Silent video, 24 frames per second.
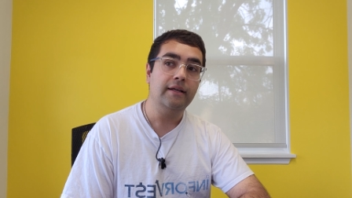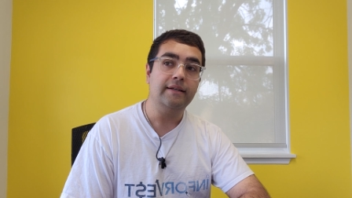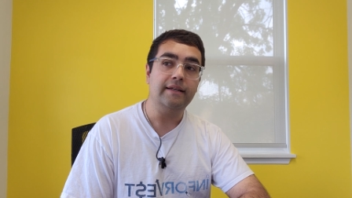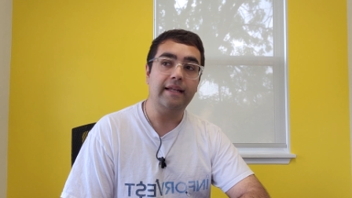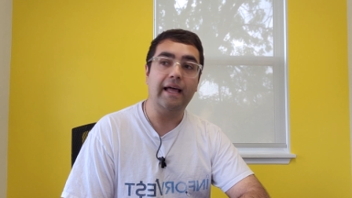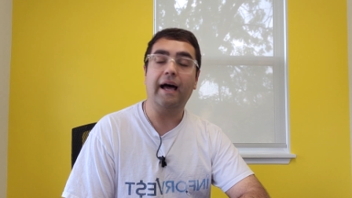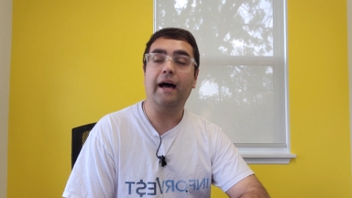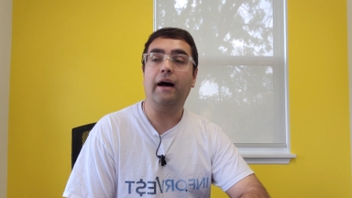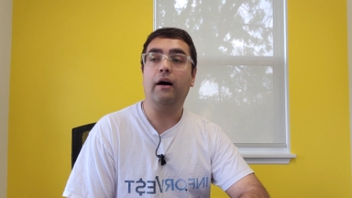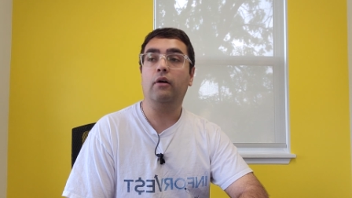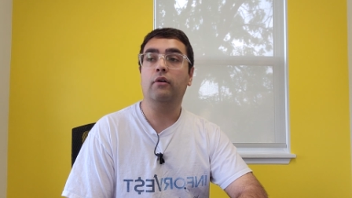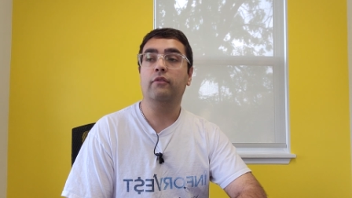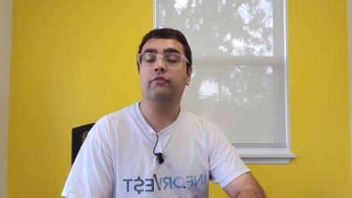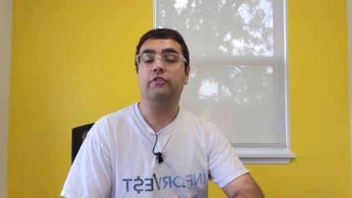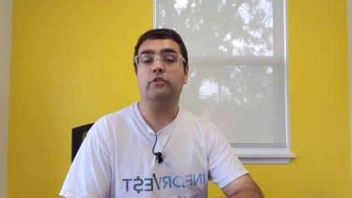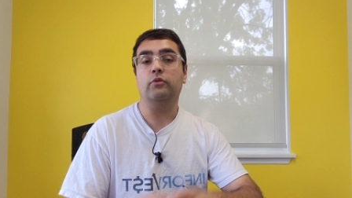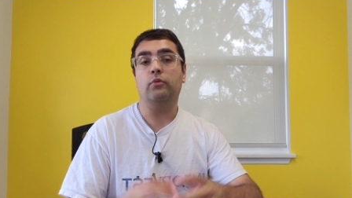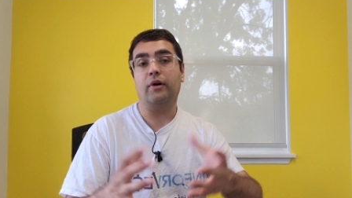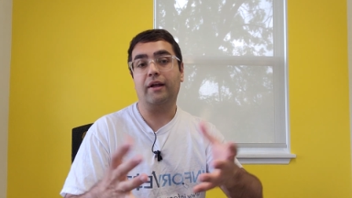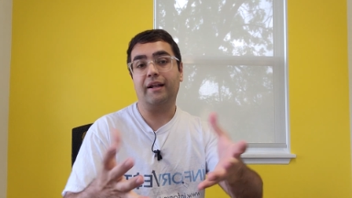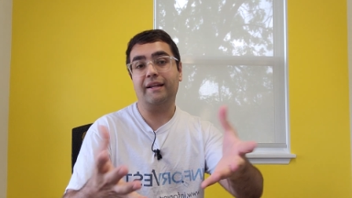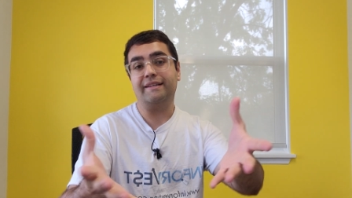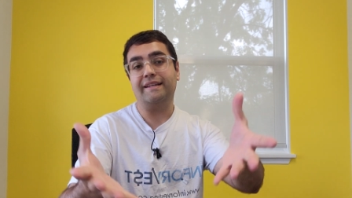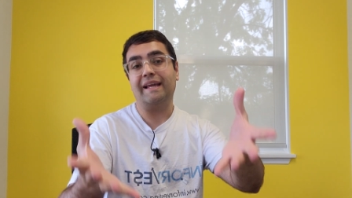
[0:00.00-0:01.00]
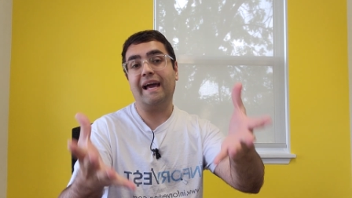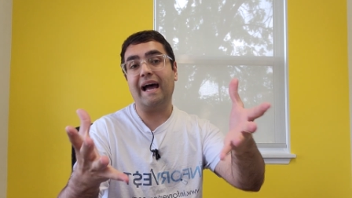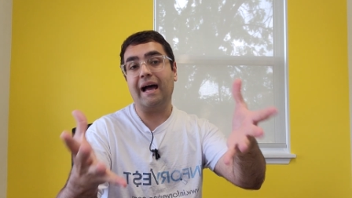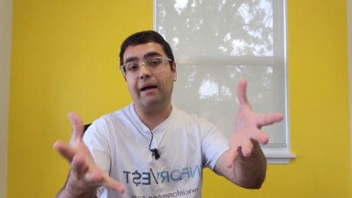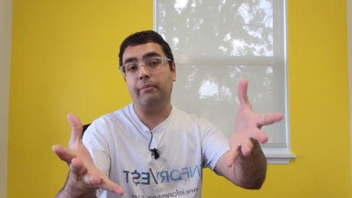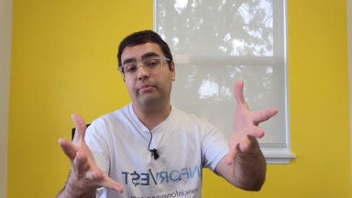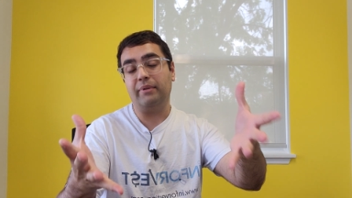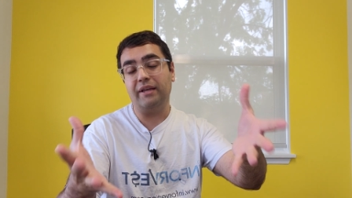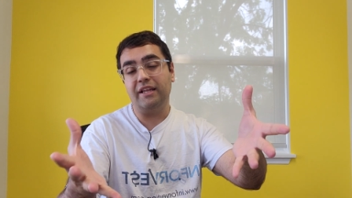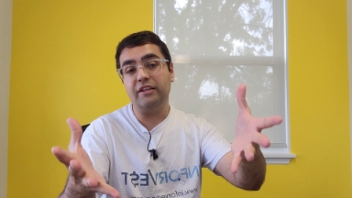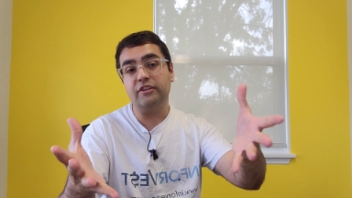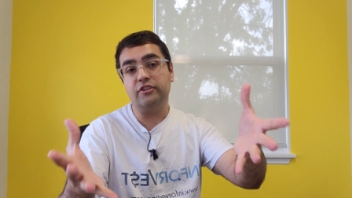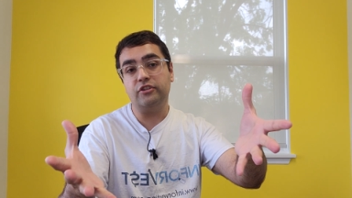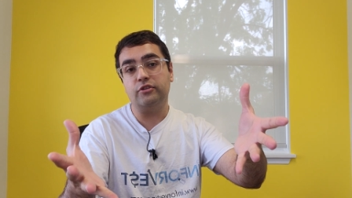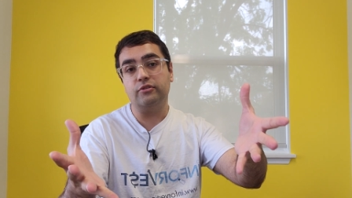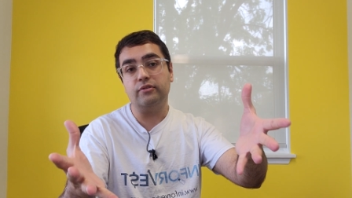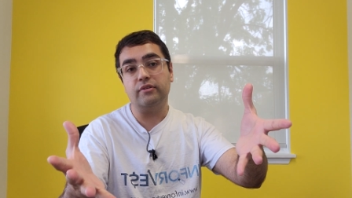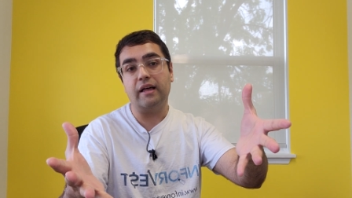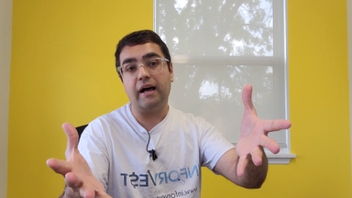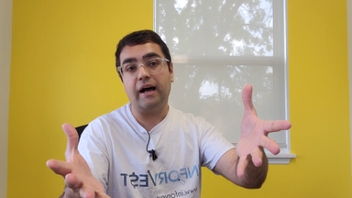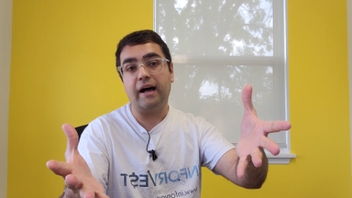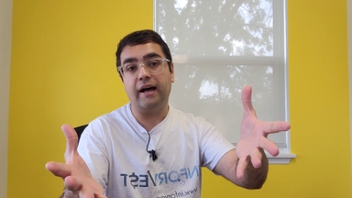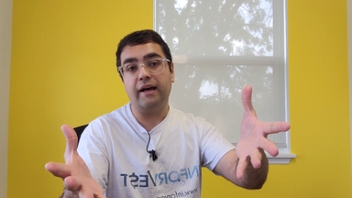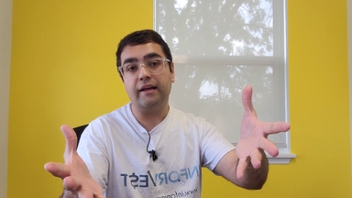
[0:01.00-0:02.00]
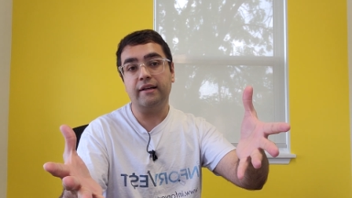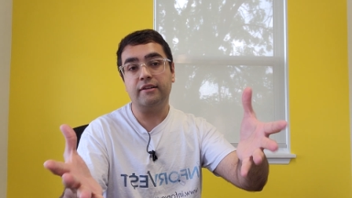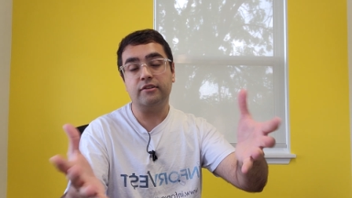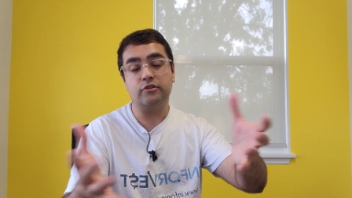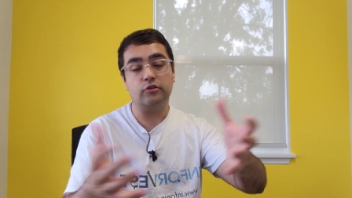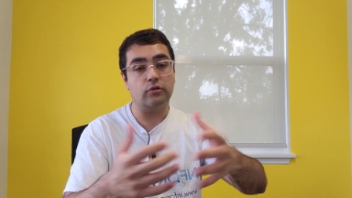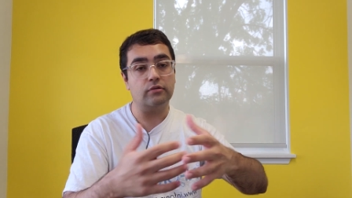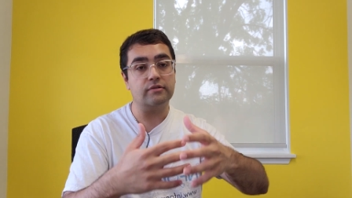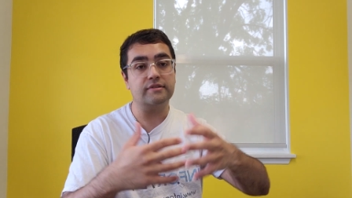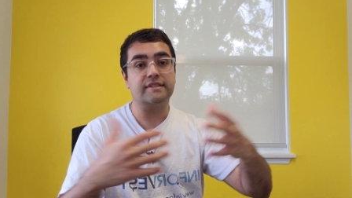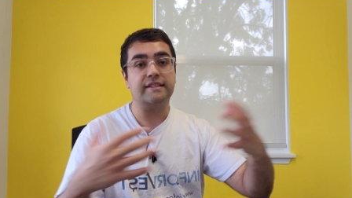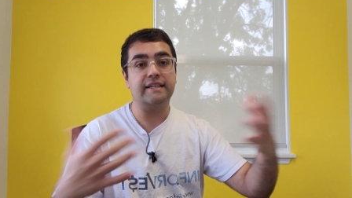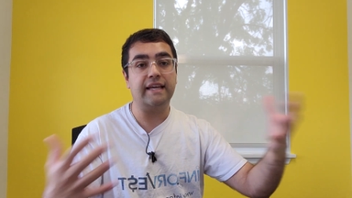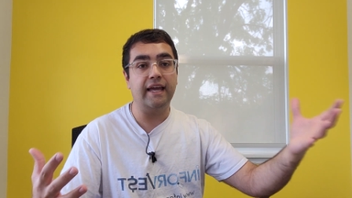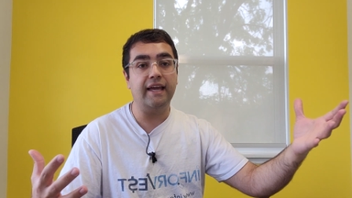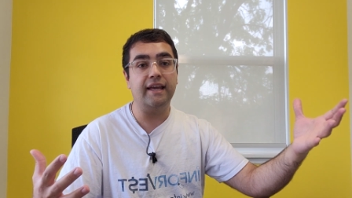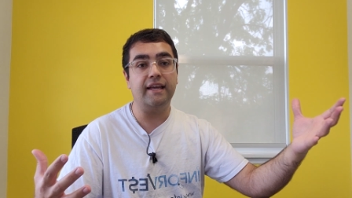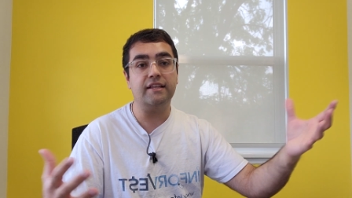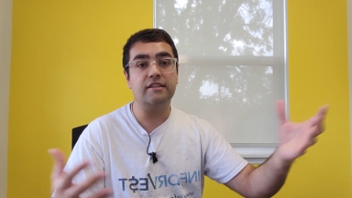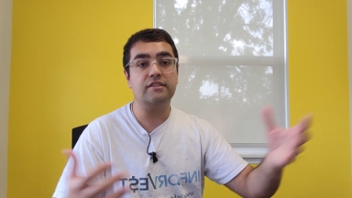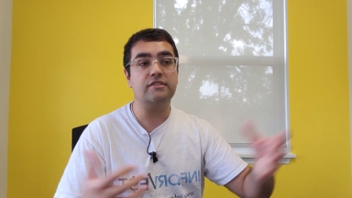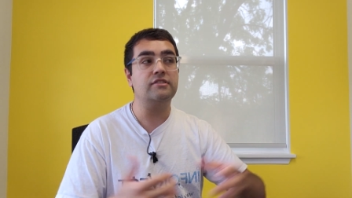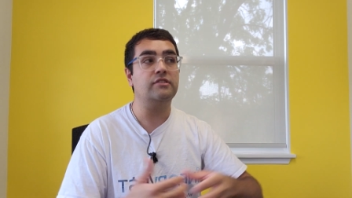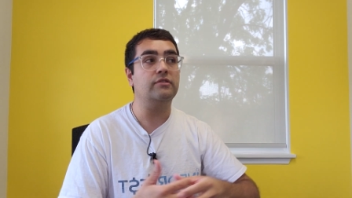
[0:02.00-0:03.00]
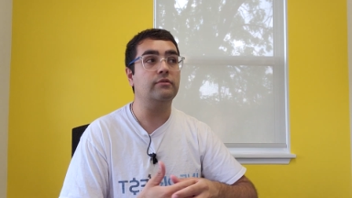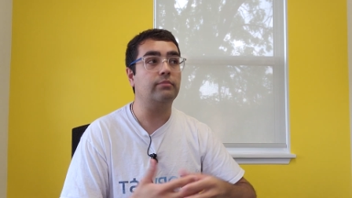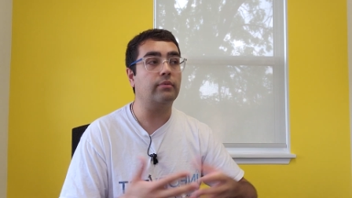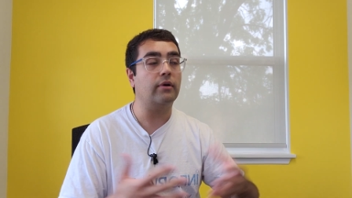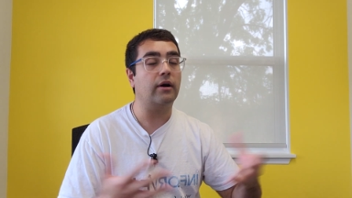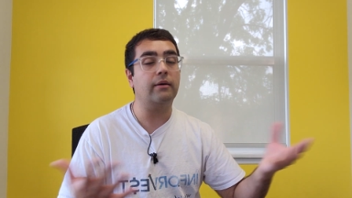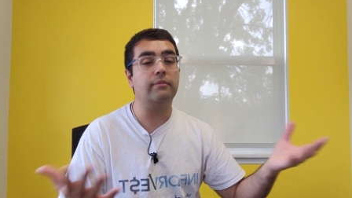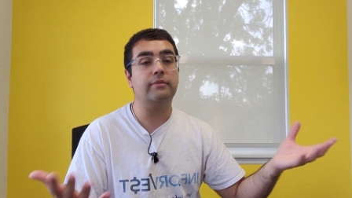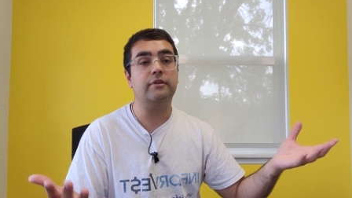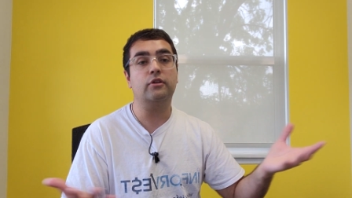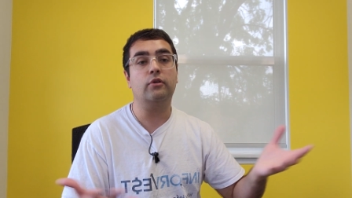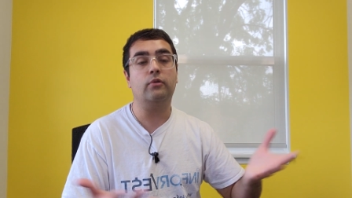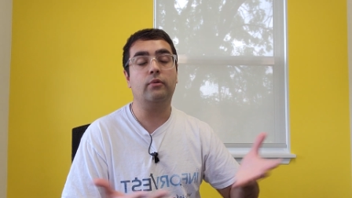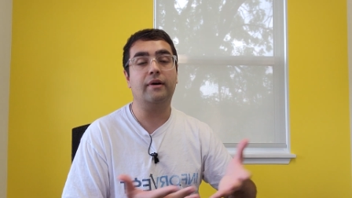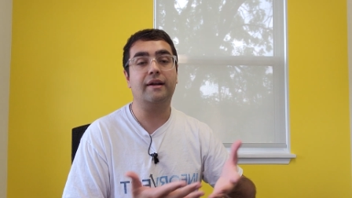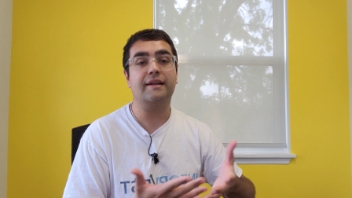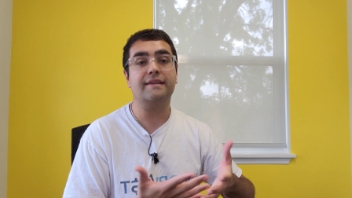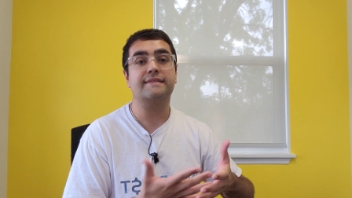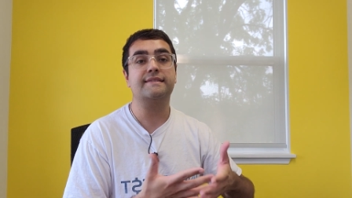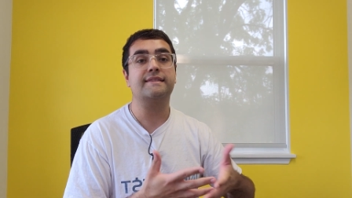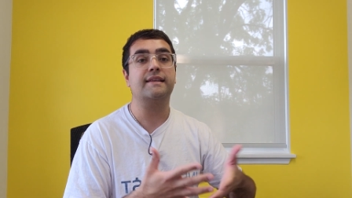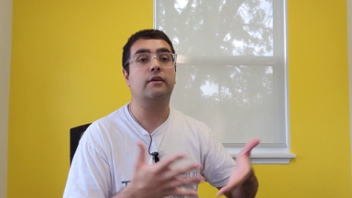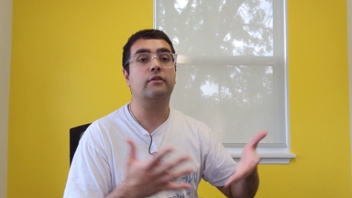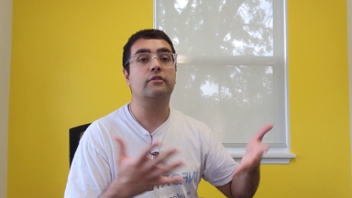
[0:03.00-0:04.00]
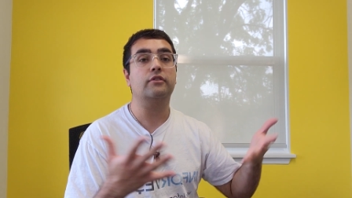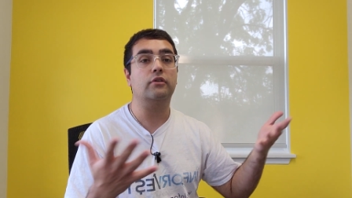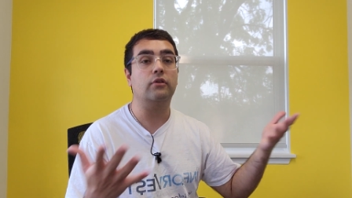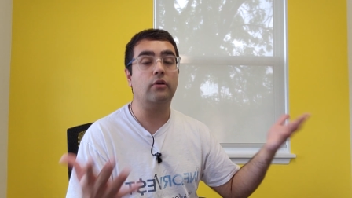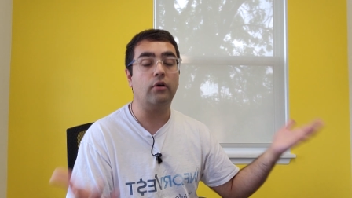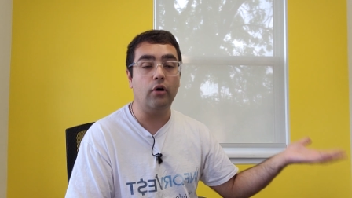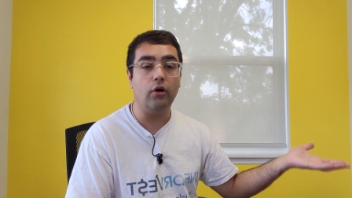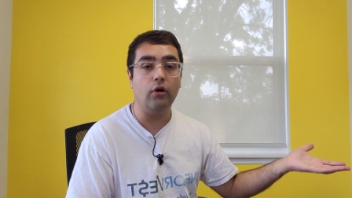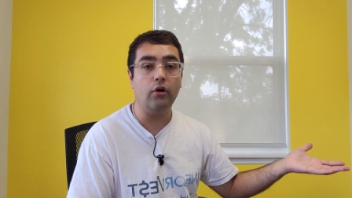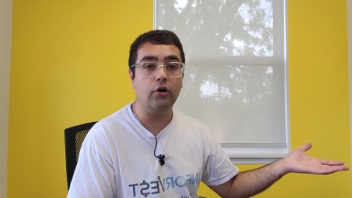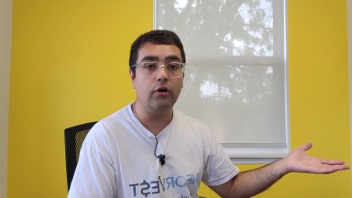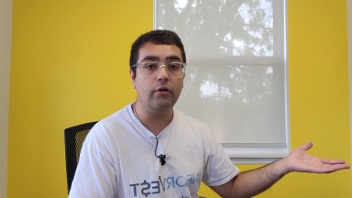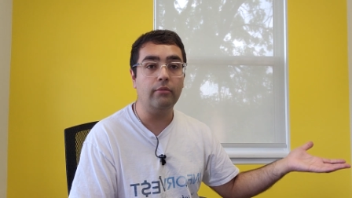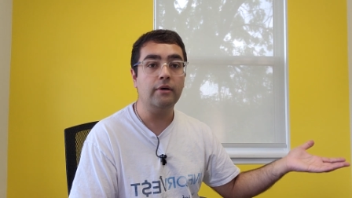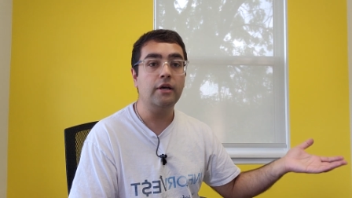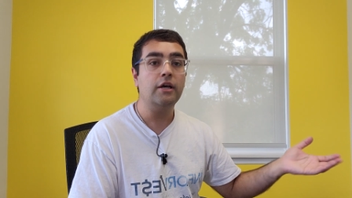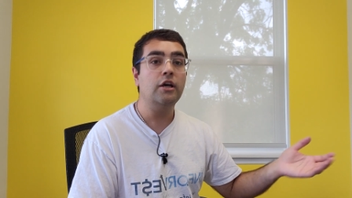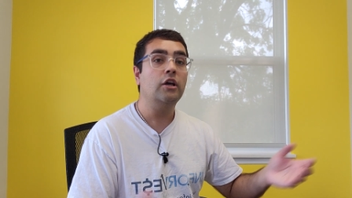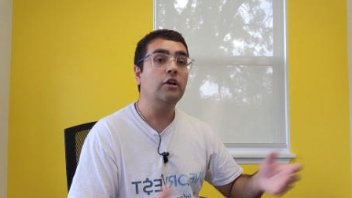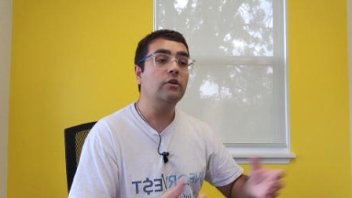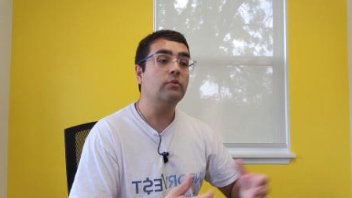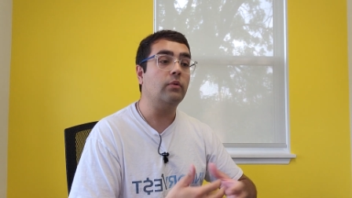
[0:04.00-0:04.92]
Now, if you want to tap into that, those gains, you probably don't want to sell your home.